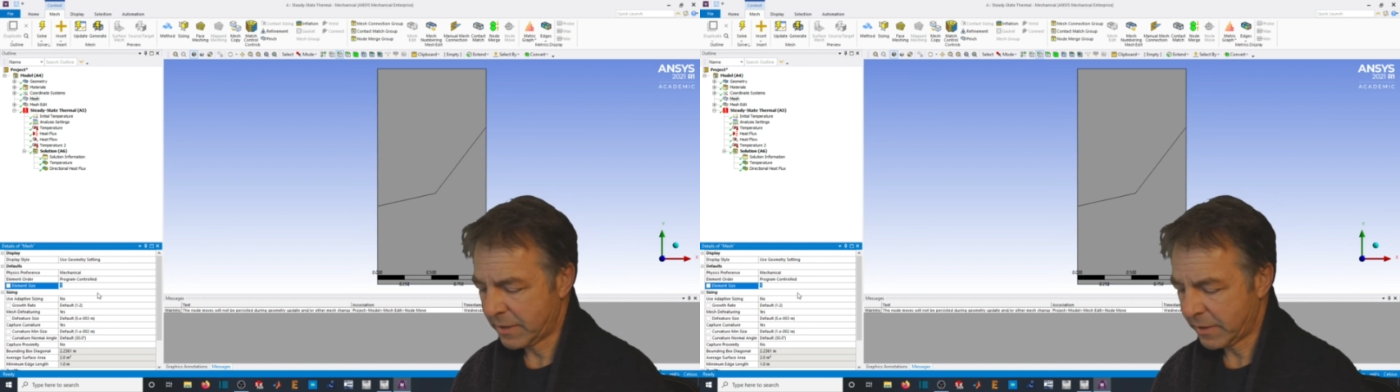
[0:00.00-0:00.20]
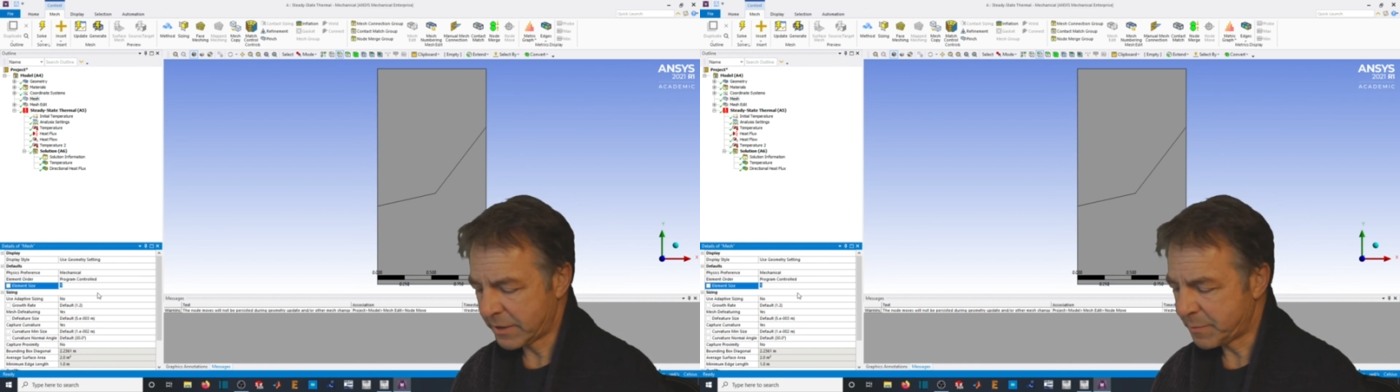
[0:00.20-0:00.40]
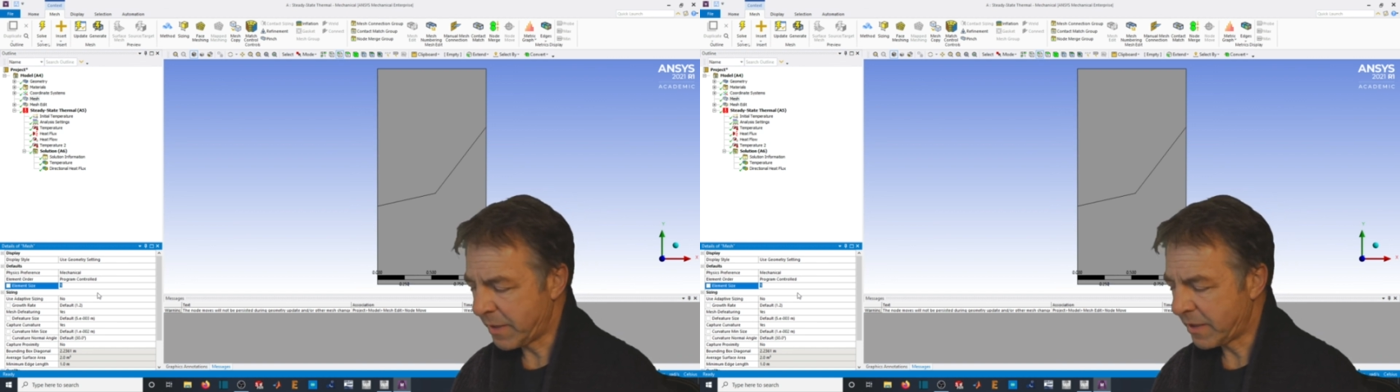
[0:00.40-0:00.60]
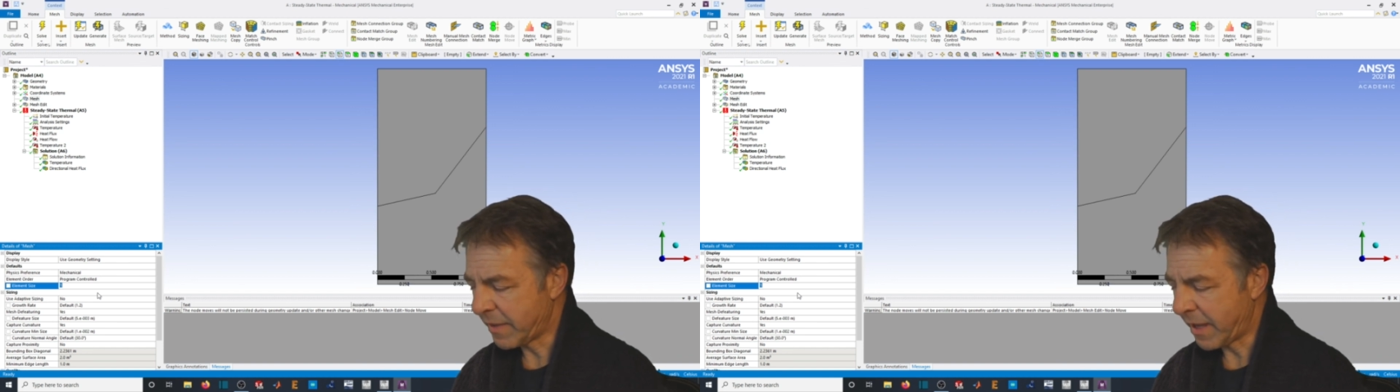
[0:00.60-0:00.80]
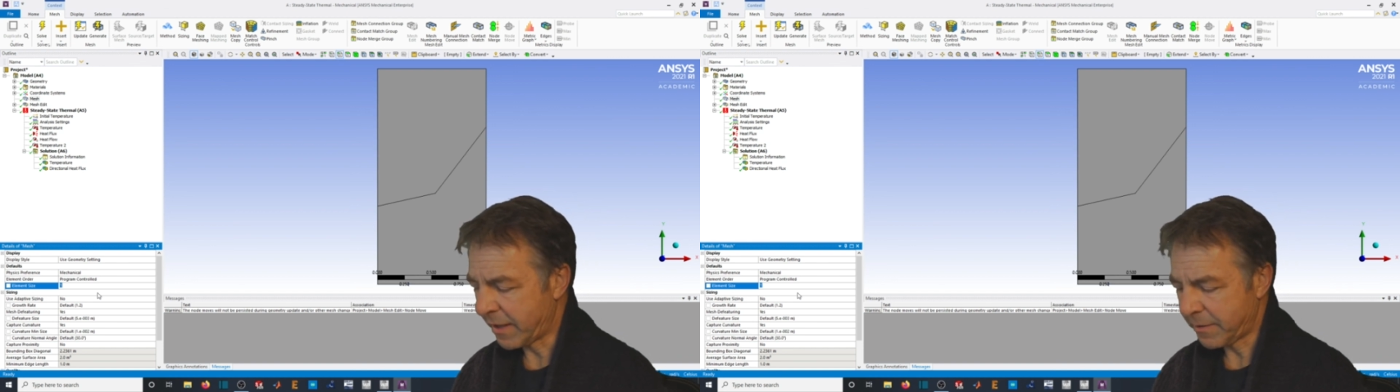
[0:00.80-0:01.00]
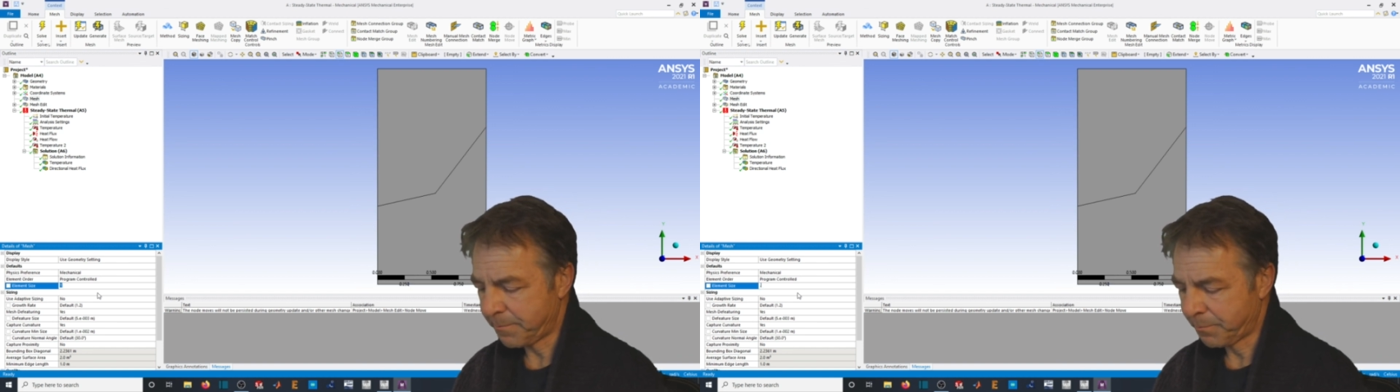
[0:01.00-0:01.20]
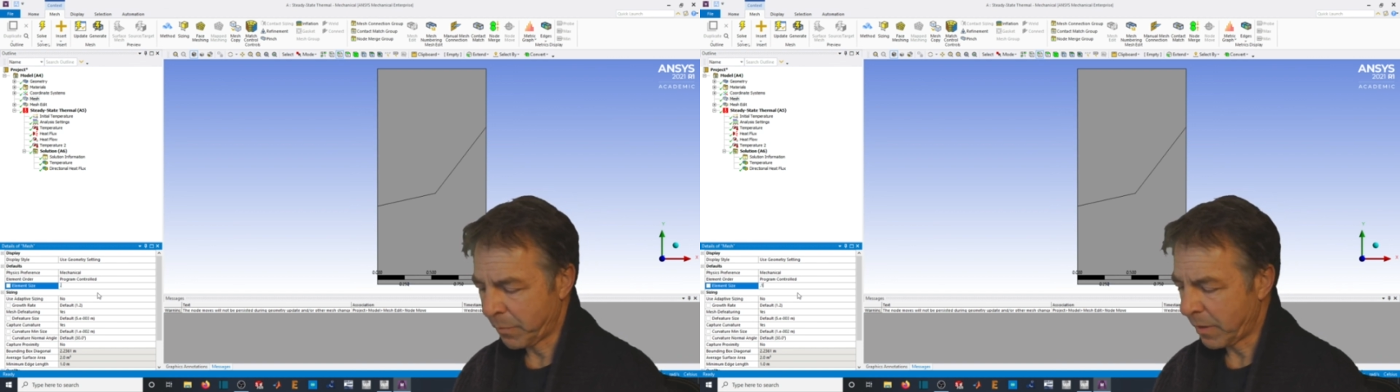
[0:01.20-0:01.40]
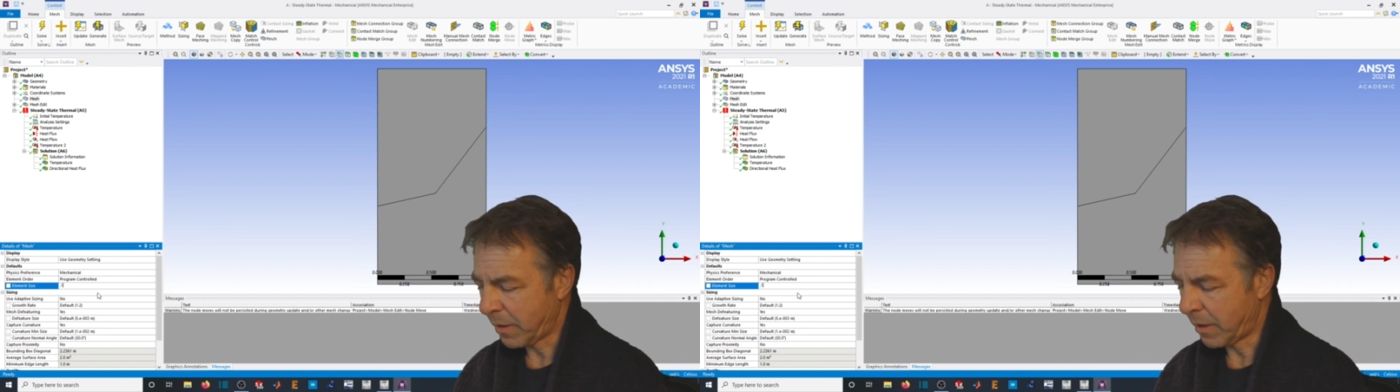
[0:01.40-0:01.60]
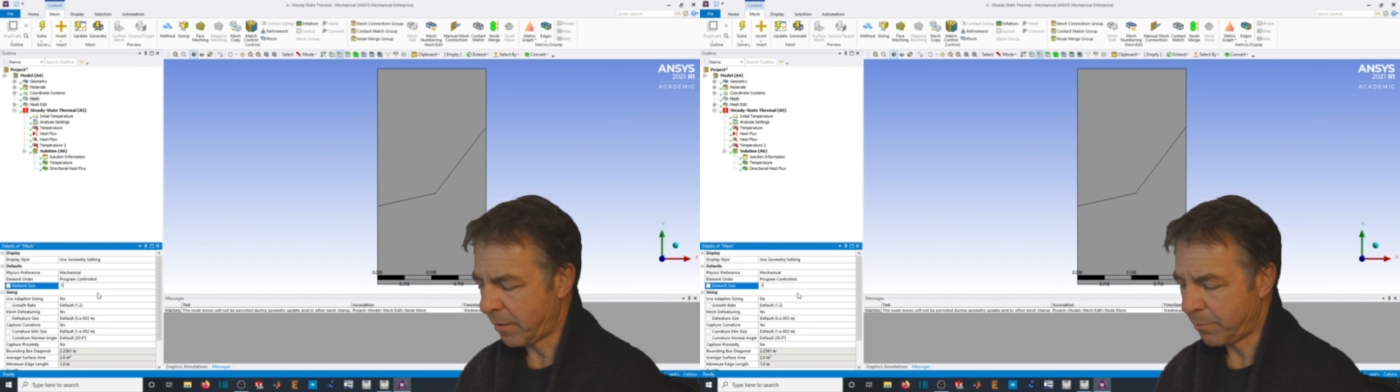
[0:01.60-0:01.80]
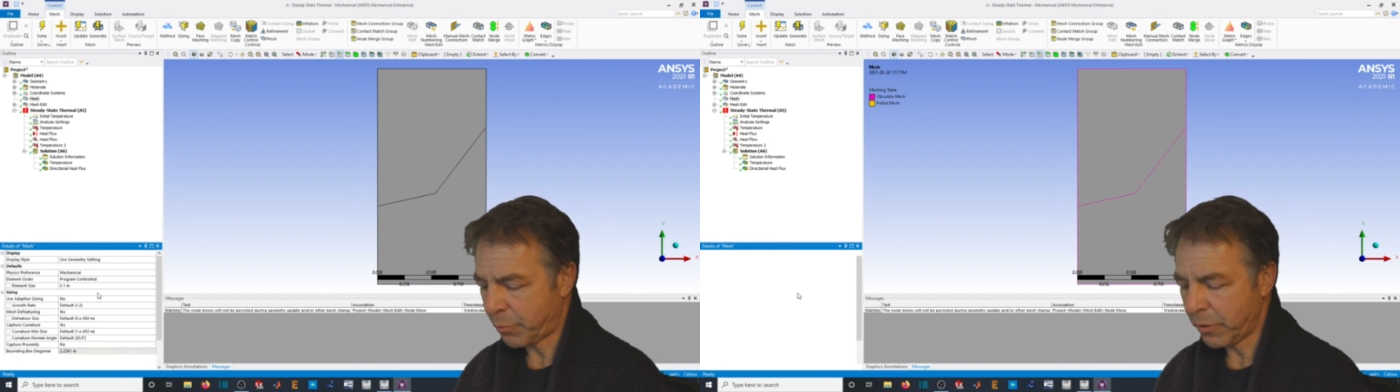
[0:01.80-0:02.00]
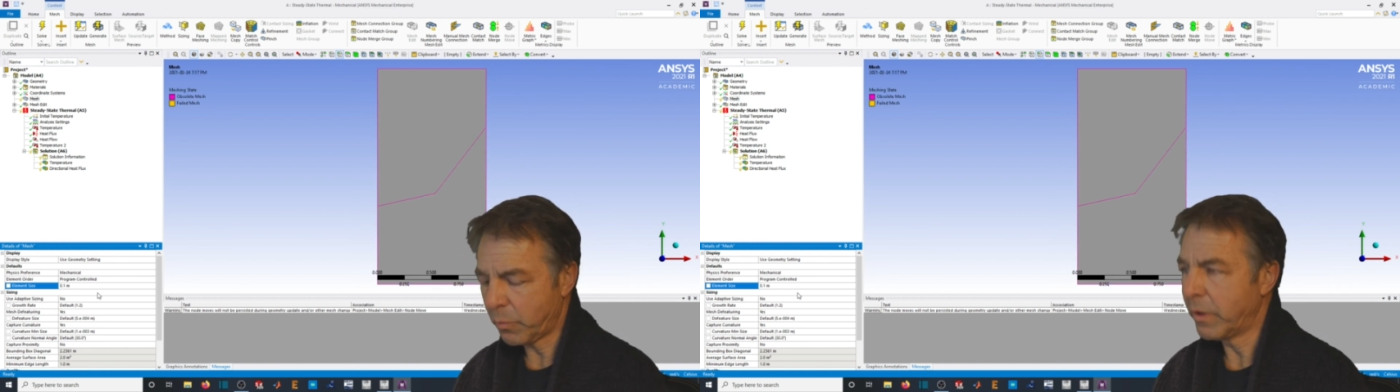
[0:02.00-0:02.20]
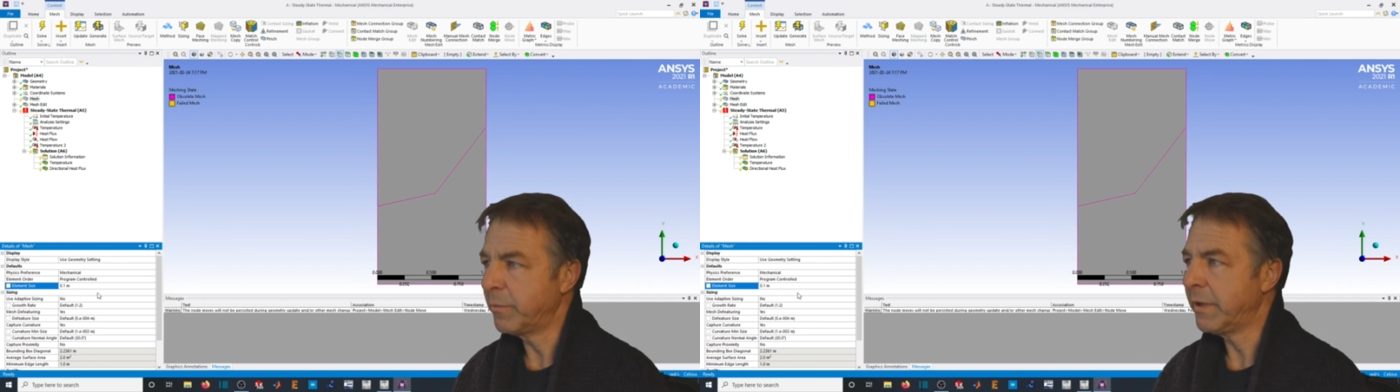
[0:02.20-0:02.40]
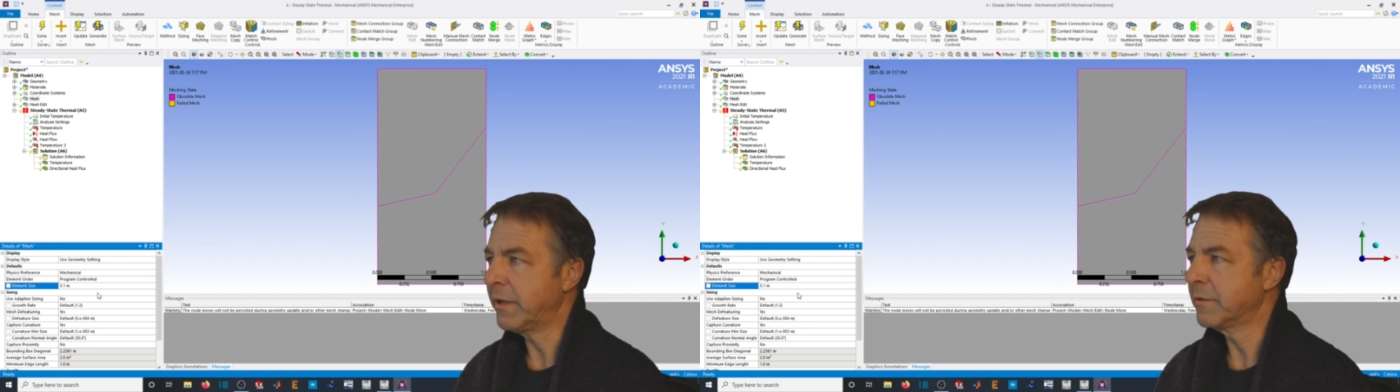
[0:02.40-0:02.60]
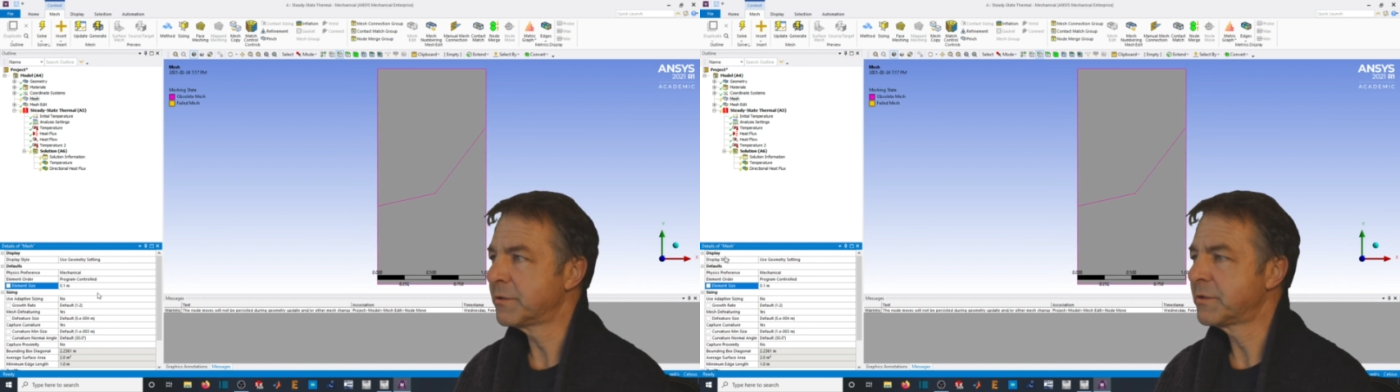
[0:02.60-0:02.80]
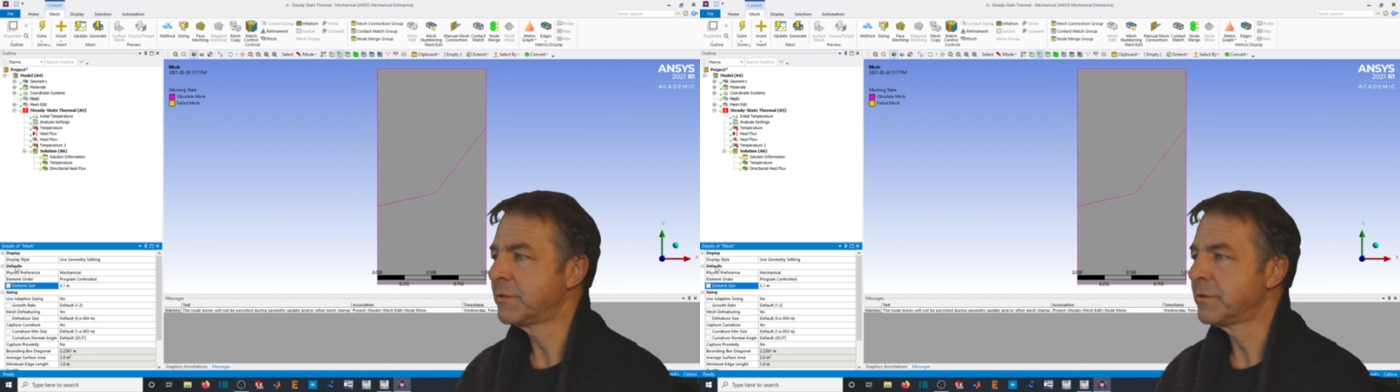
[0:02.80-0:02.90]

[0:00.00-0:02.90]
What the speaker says: let's make that 0.1 meters.